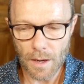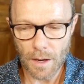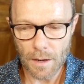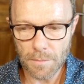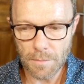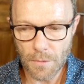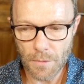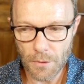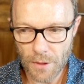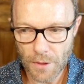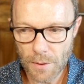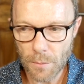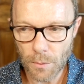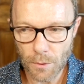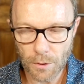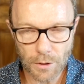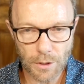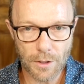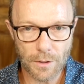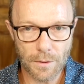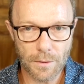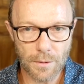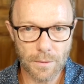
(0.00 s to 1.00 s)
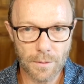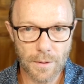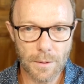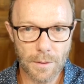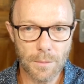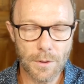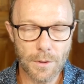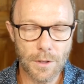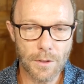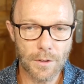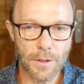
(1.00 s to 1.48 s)
They want you. They
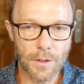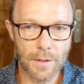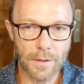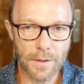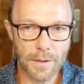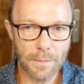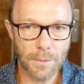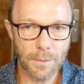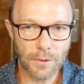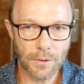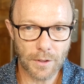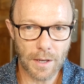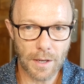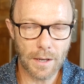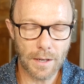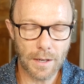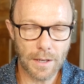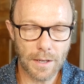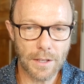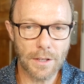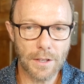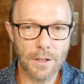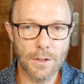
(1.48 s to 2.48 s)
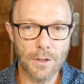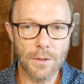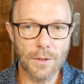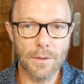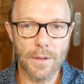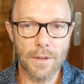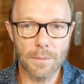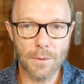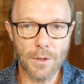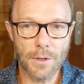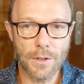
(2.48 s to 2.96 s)
want to hire you.
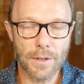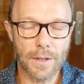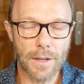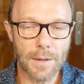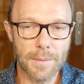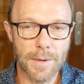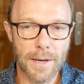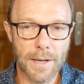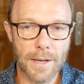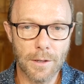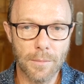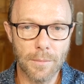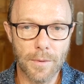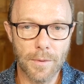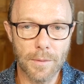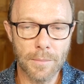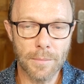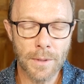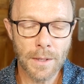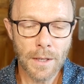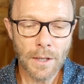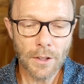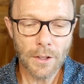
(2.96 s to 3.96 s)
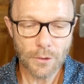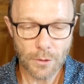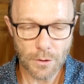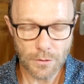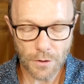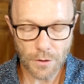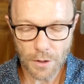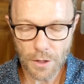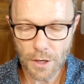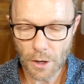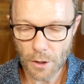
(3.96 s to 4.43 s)
They want you to come and help them. So if
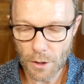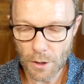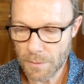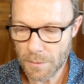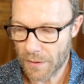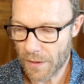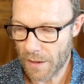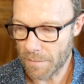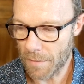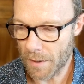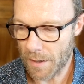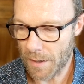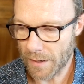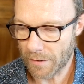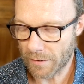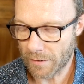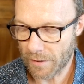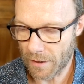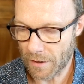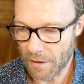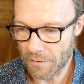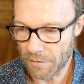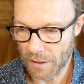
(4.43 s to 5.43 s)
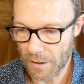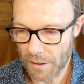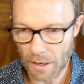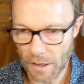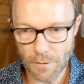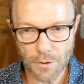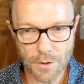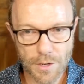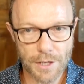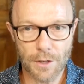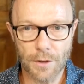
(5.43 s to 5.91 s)
you go in with that mindset of like,
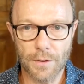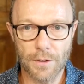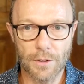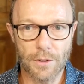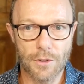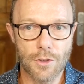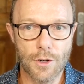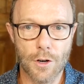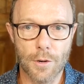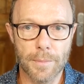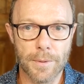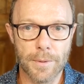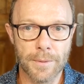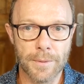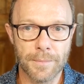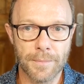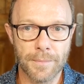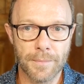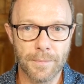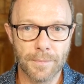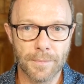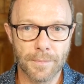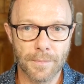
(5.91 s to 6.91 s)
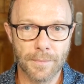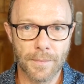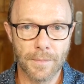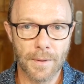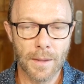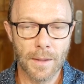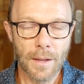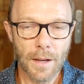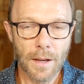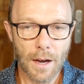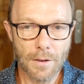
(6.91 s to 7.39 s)
I've already got this job.
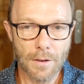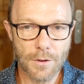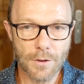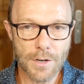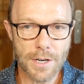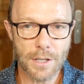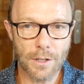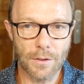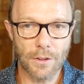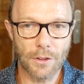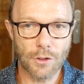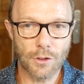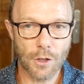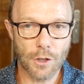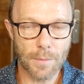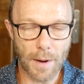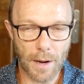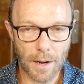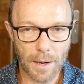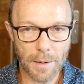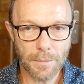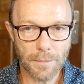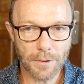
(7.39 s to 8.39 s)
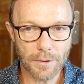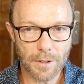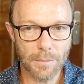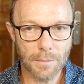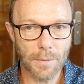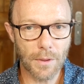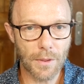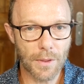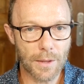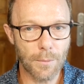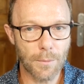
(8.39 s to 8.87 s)
I'm
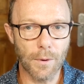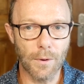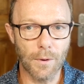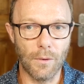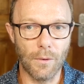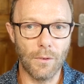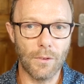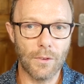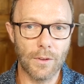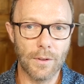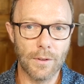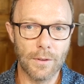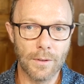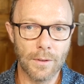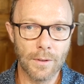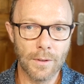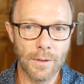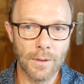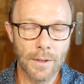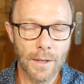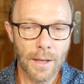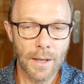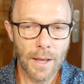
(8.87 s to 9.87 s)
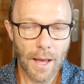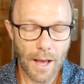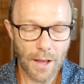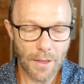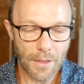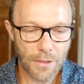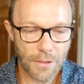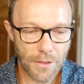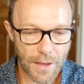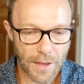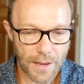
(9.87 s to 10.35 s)
someone they want.
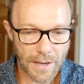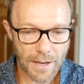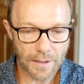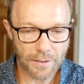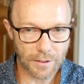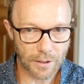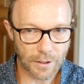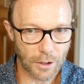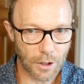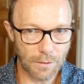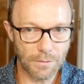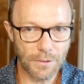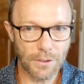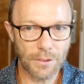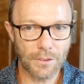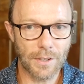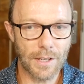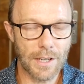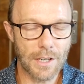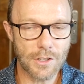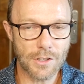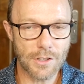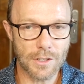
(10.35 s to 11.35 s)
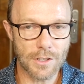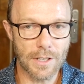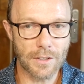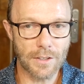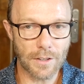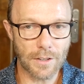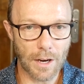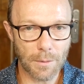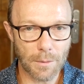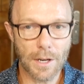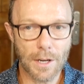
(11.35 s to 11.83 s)
And then it's a conversation.
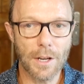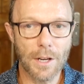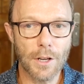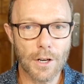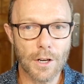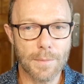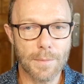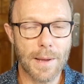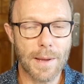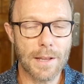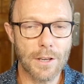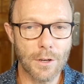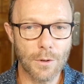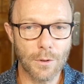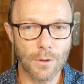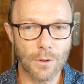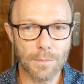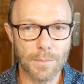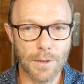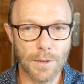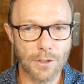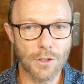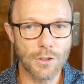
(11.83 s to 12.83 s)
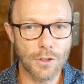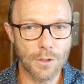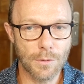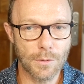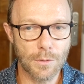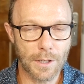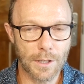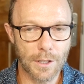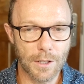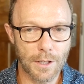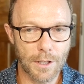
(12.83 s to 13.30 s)
I want to learn about you as much as you
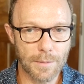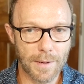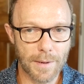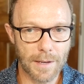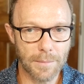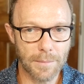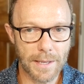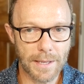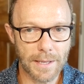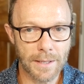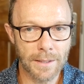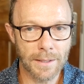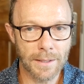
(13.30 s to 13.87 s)
want to learn about me.